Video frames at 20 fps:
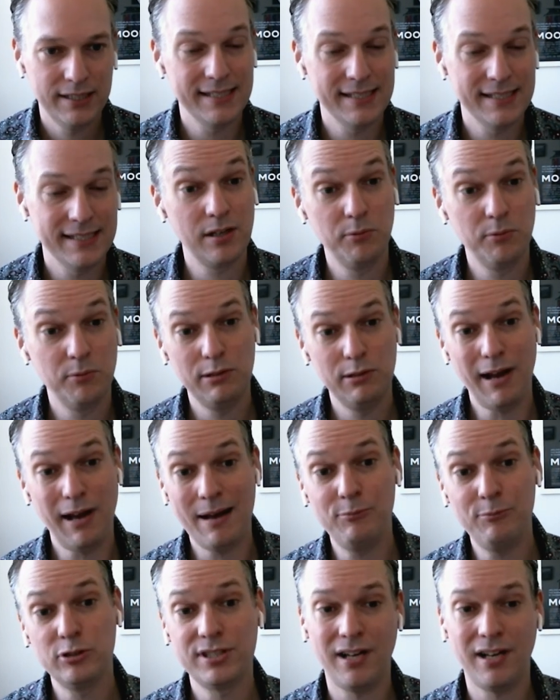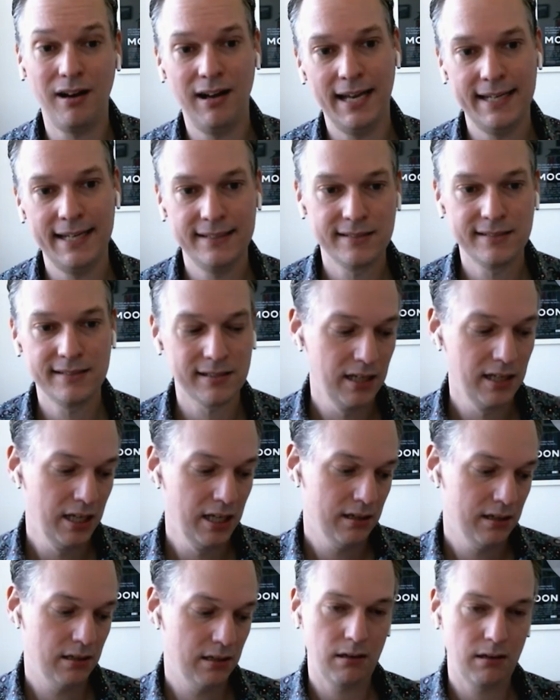it is. Yeah. And so when you amortize
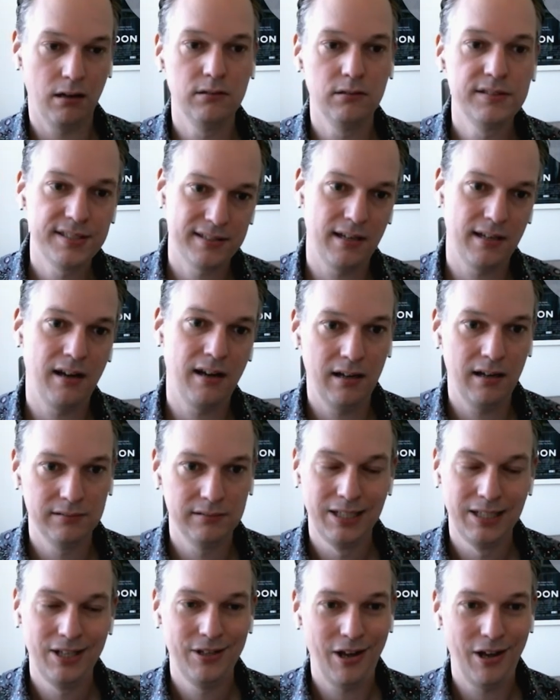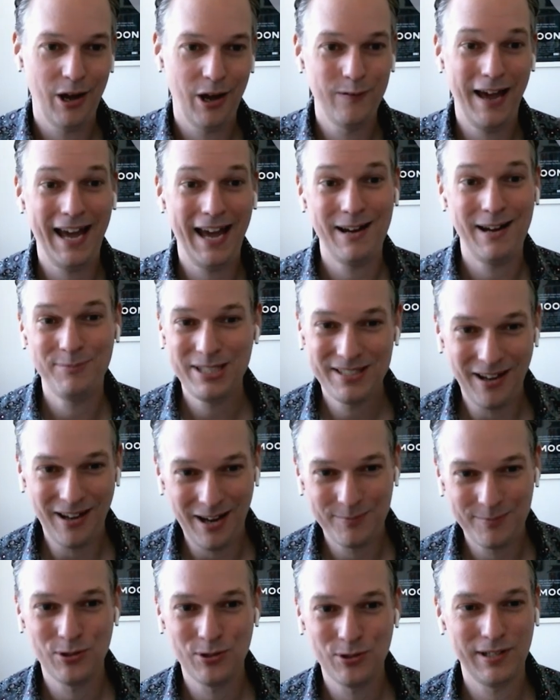the cold start over how many
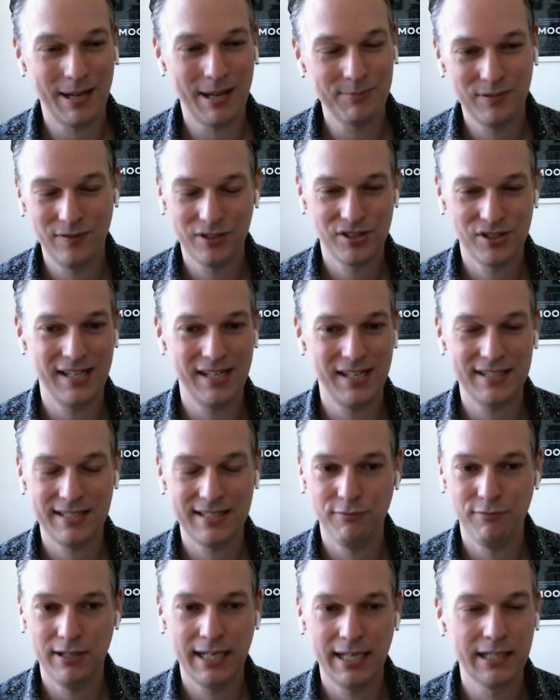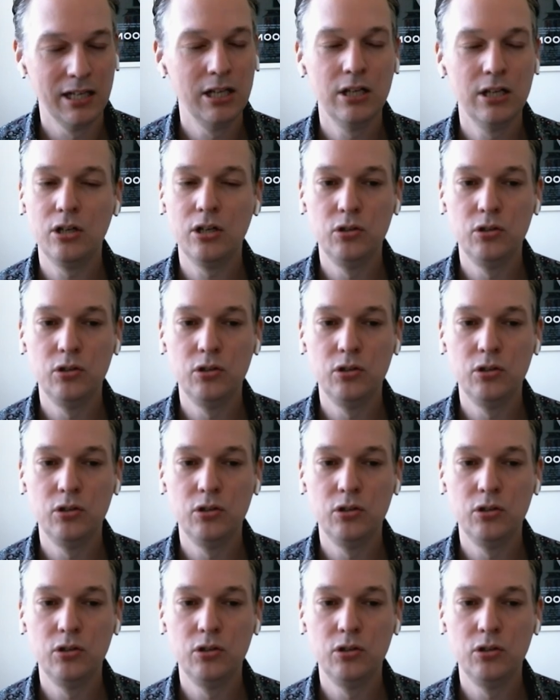times your Lambda function is actually running,